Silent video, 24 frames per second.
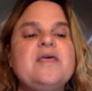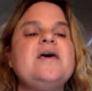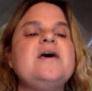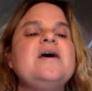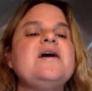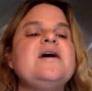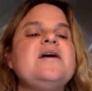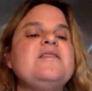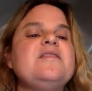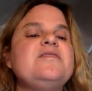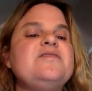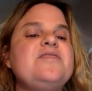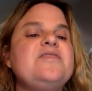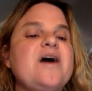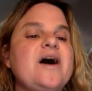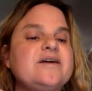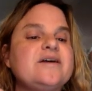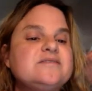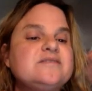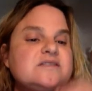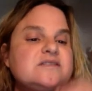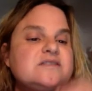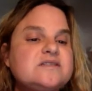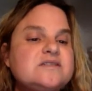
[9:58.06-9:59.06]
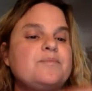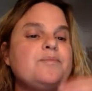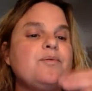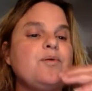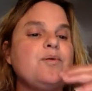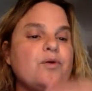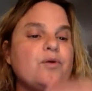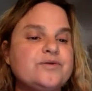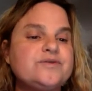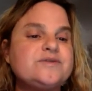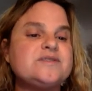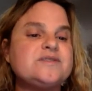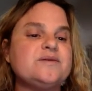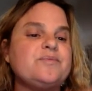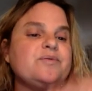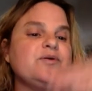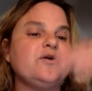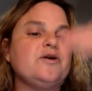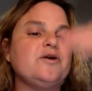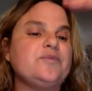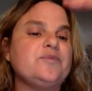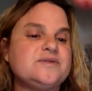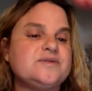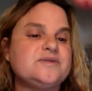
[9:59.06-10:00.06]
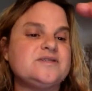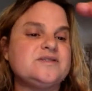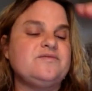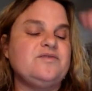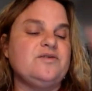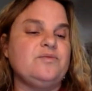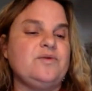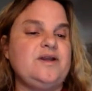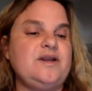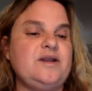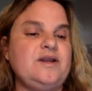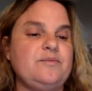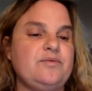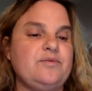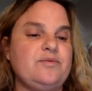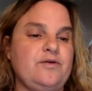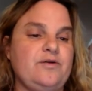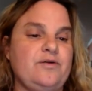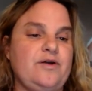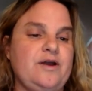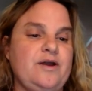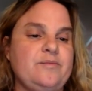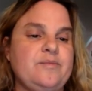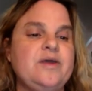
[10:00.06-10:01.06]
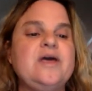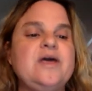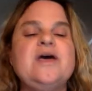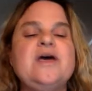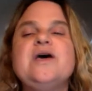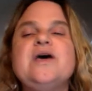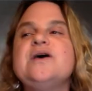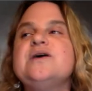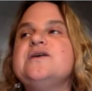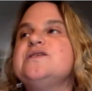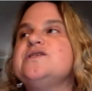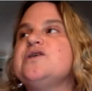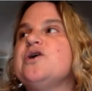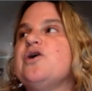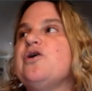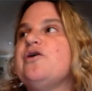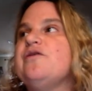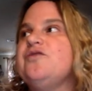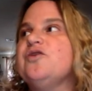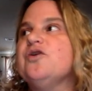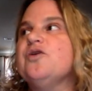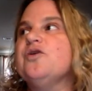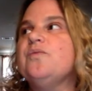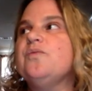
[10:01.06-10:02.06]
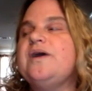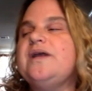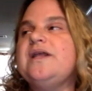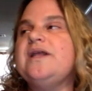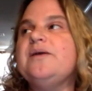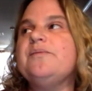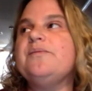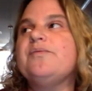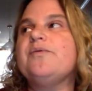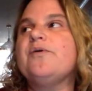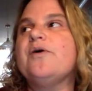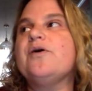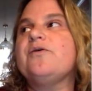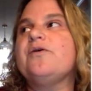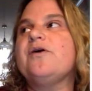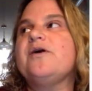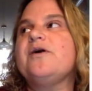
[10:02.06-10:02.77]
that supports the purpose of your reading program. So if your reading program is a